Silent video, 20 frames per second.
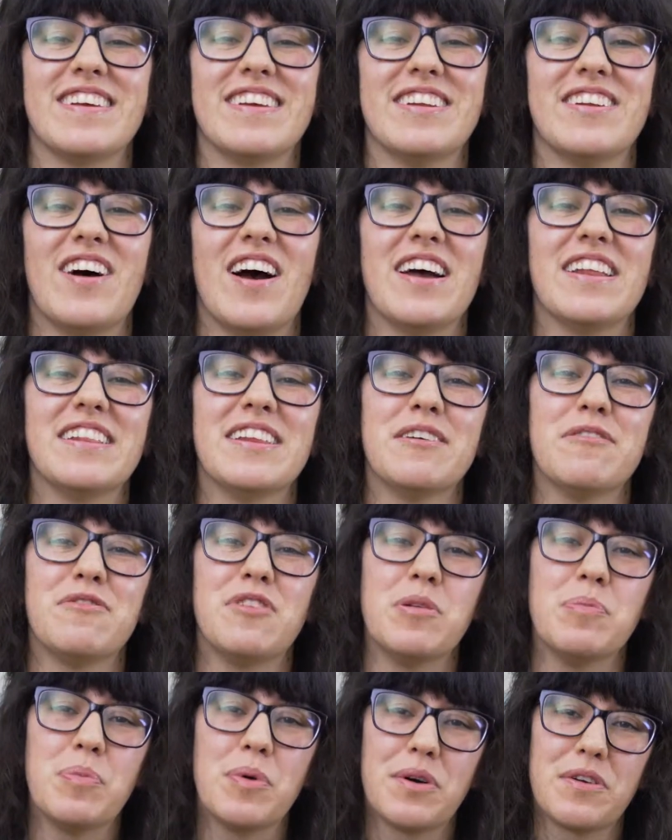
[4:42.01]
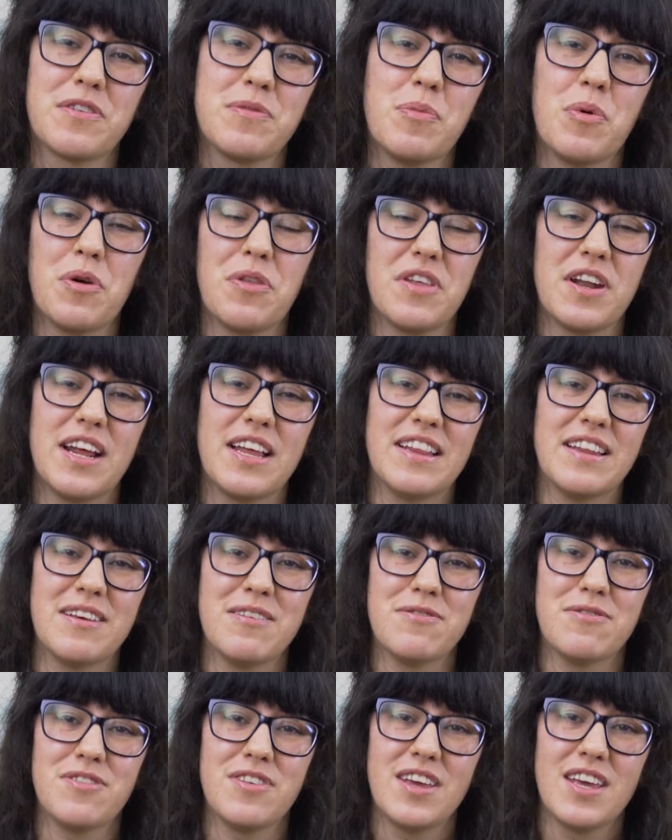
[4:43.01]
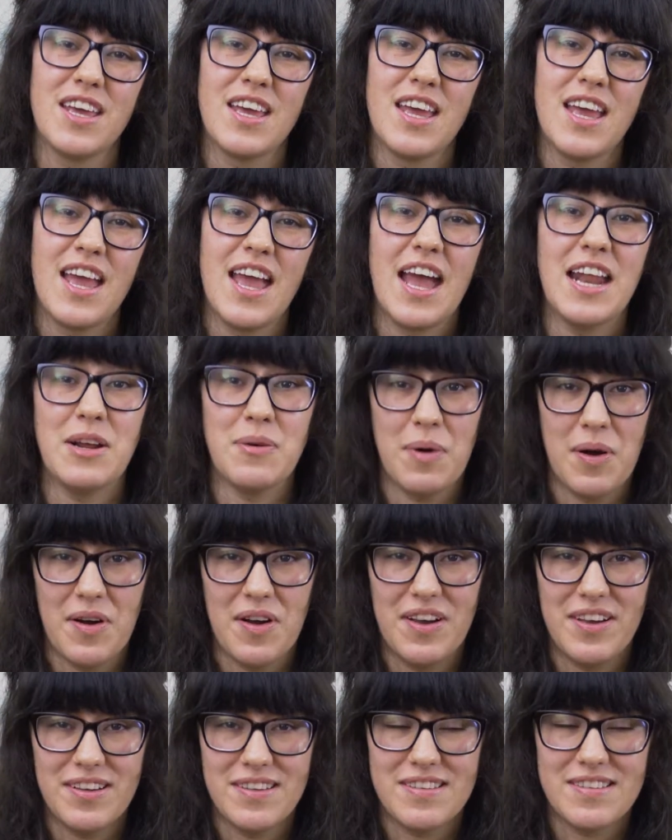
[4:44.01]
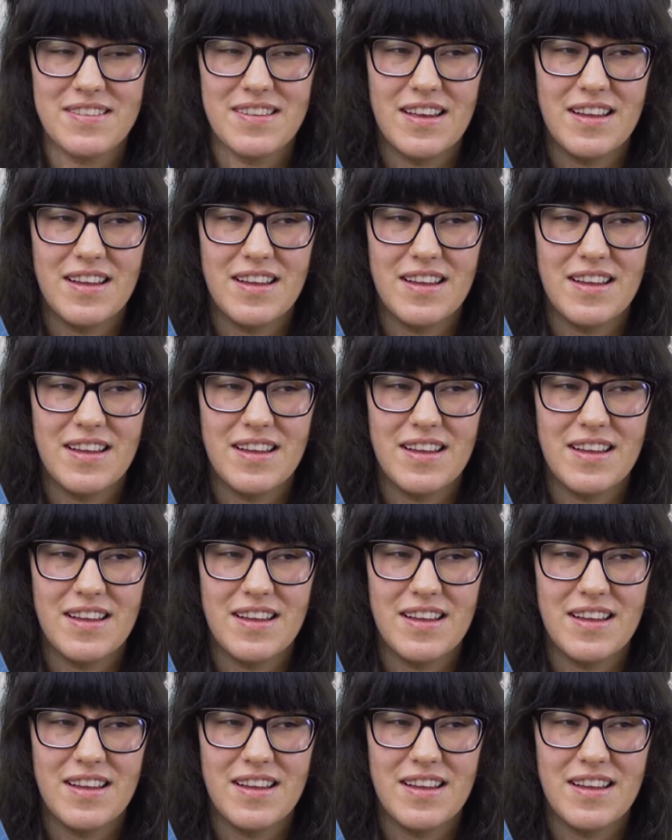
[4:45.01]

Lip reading: you know, I lived in books more than I lived anywhere else.